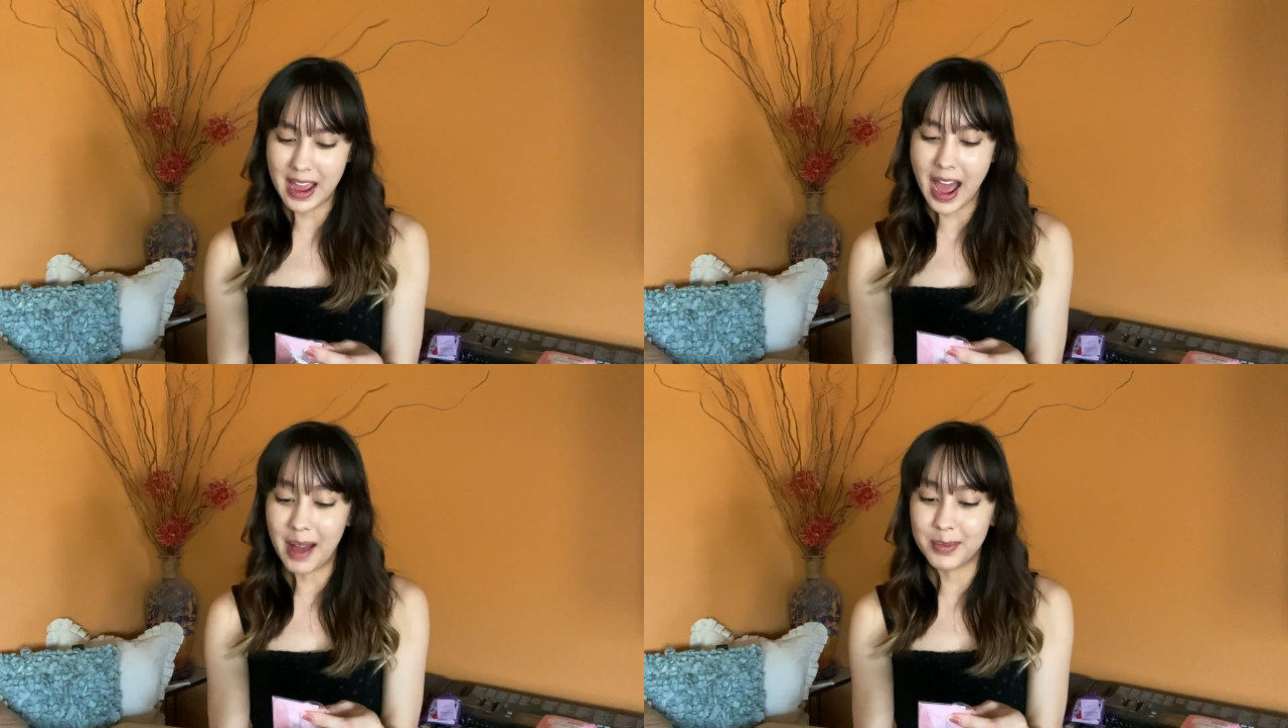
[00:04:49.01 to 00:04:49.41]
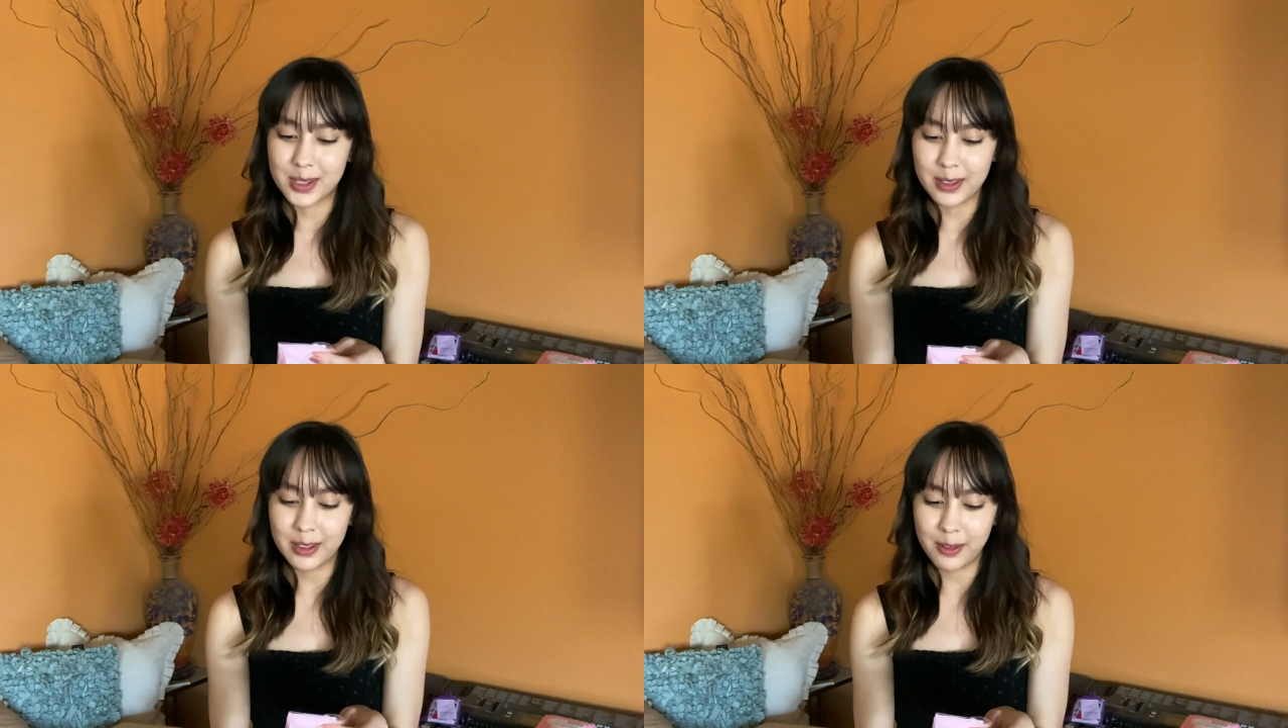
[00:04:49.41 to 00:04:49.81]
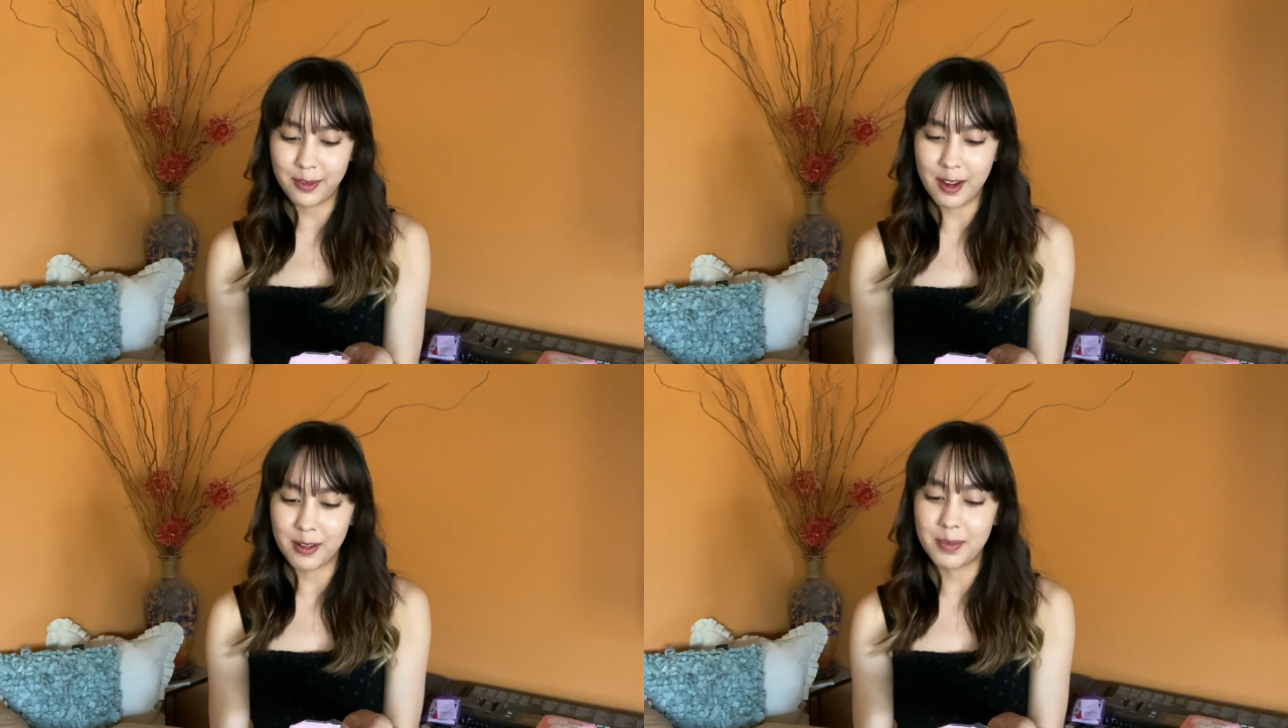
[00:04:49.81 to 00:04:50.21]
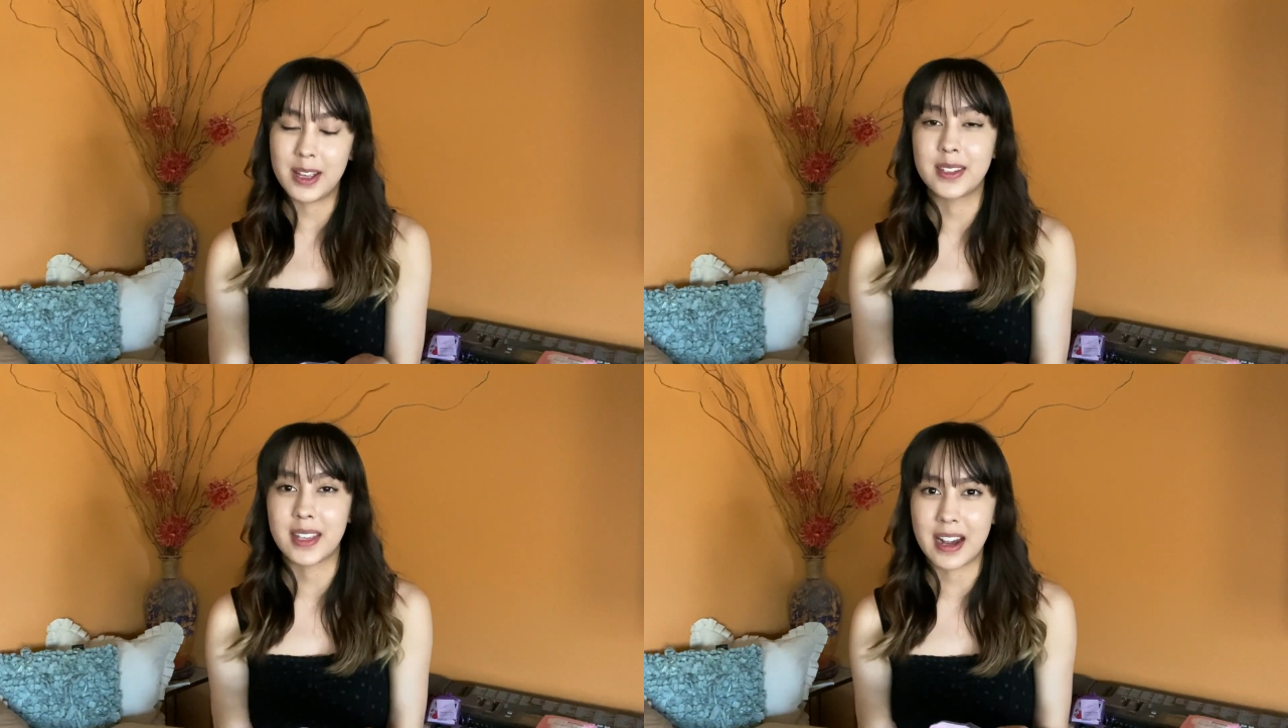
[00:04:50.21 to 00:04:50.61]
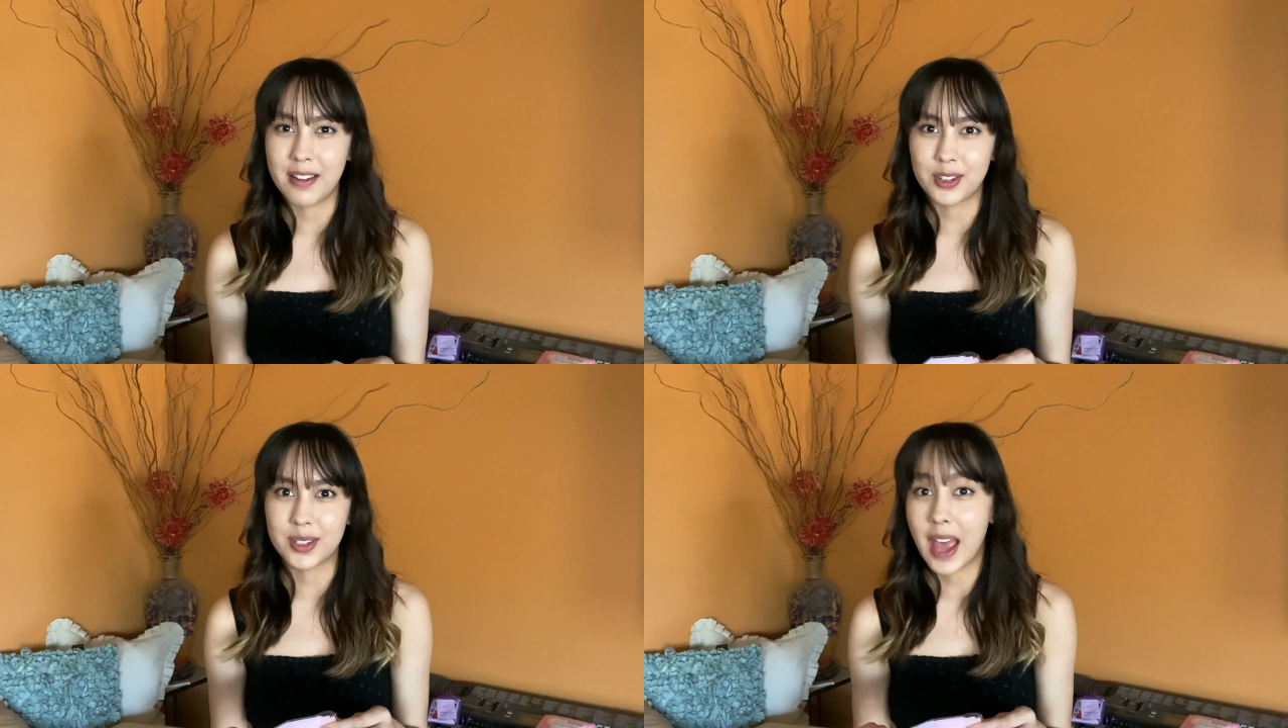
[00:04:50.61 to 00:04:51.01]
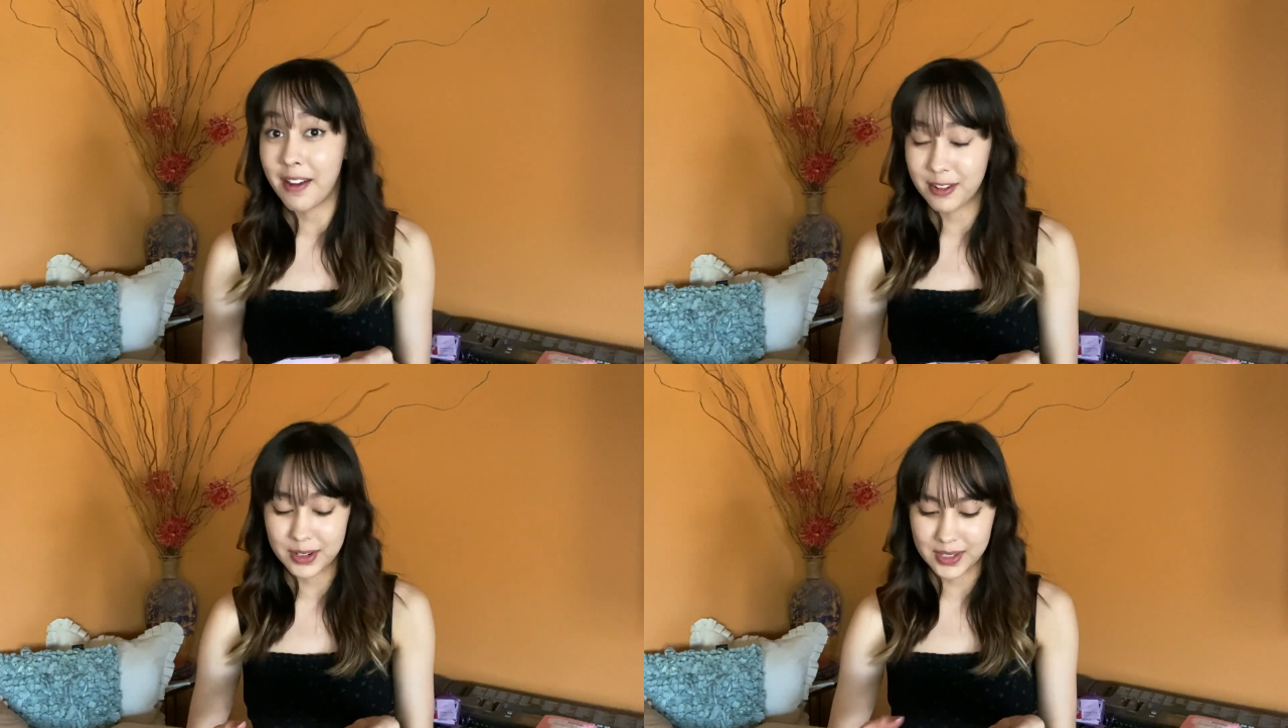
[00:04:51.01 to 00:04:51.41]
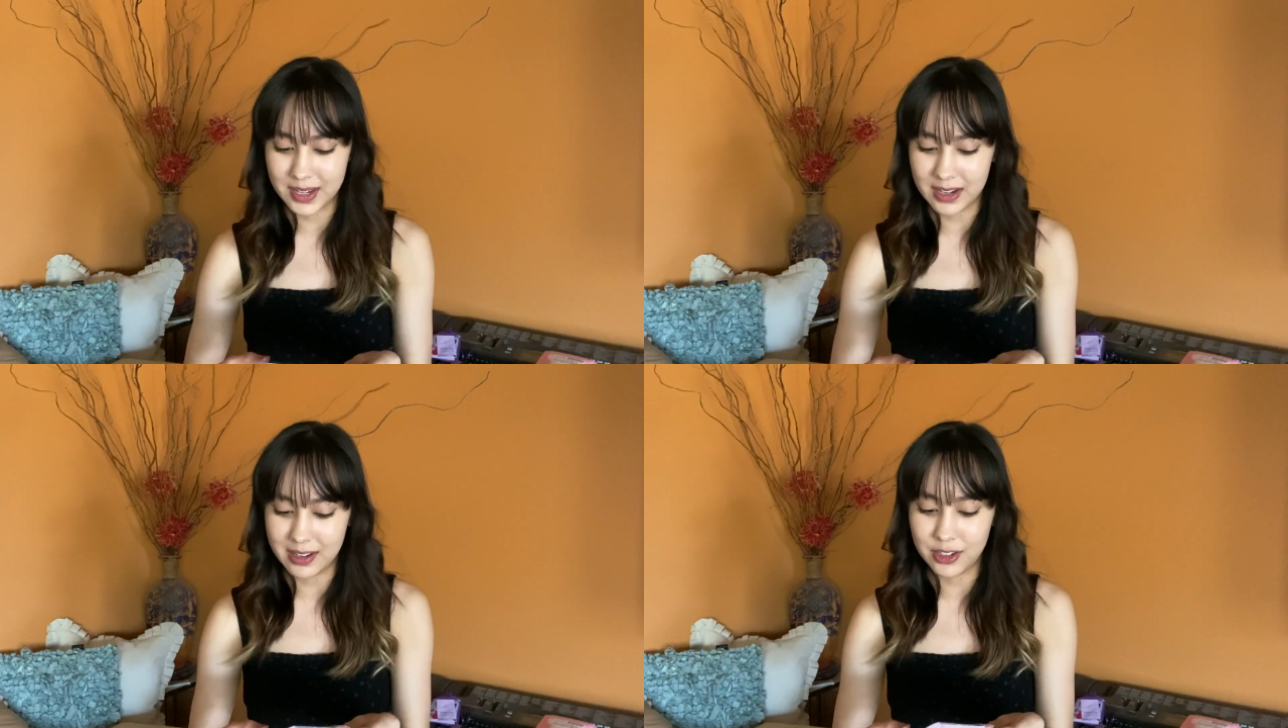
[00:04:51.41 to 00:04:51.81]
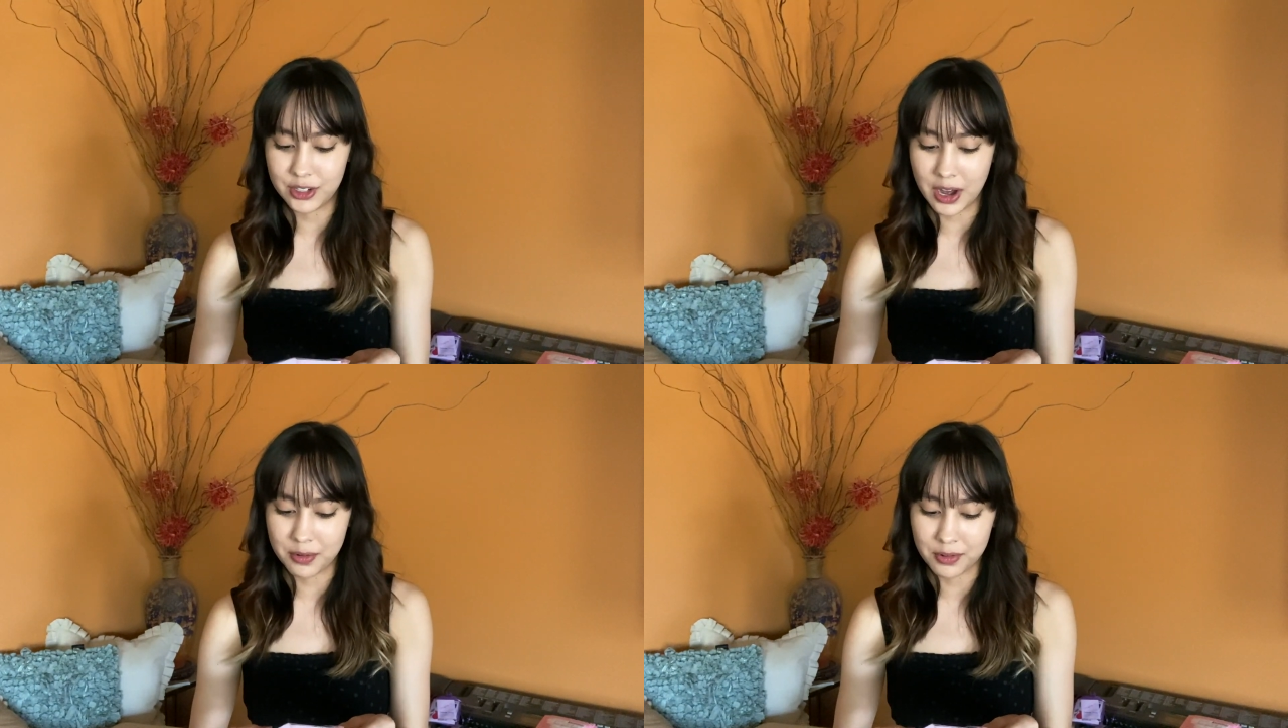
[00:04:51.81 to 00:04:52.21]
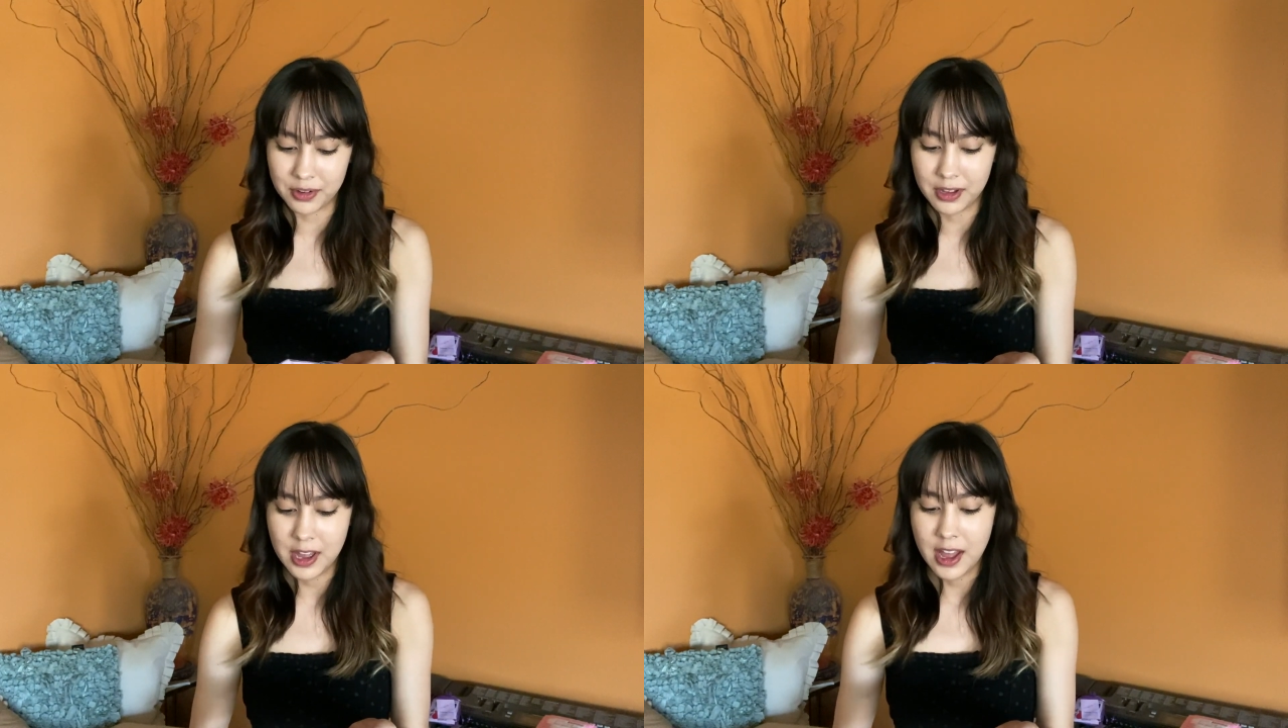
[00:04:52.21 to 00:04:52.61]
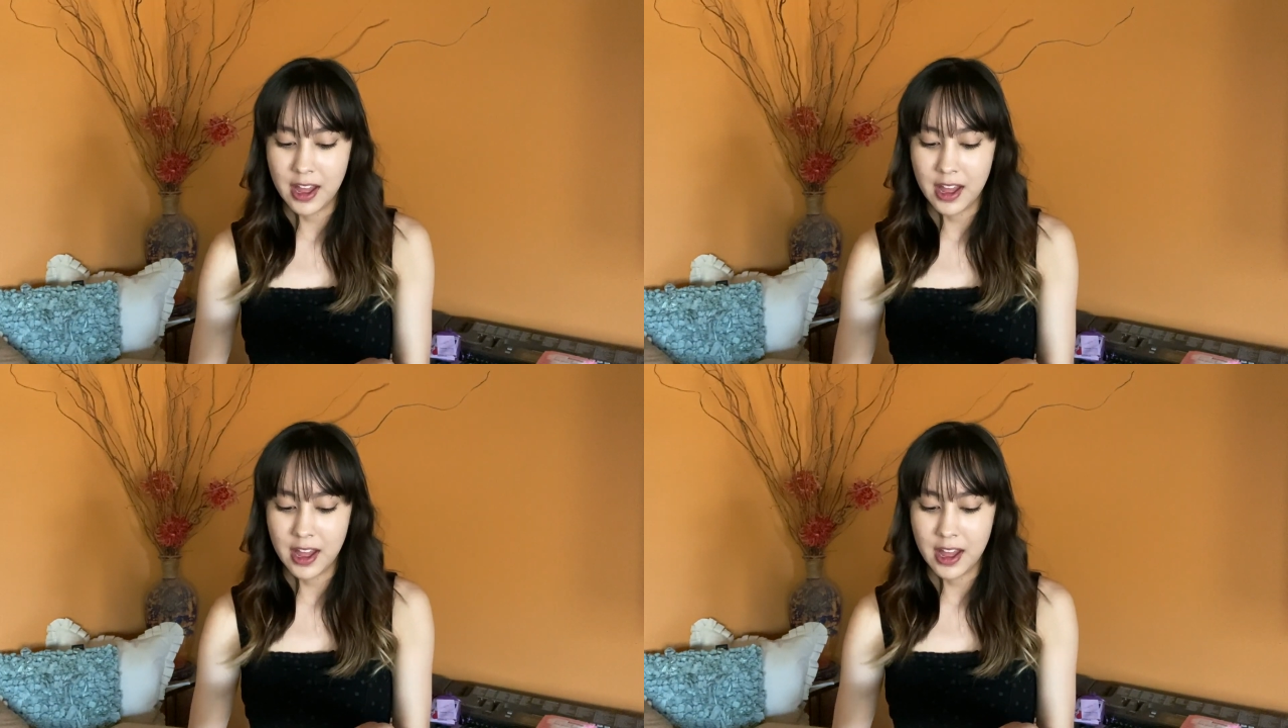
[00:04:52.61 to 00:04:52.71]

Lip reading: absolute favorite pins that I've just ever seen in general.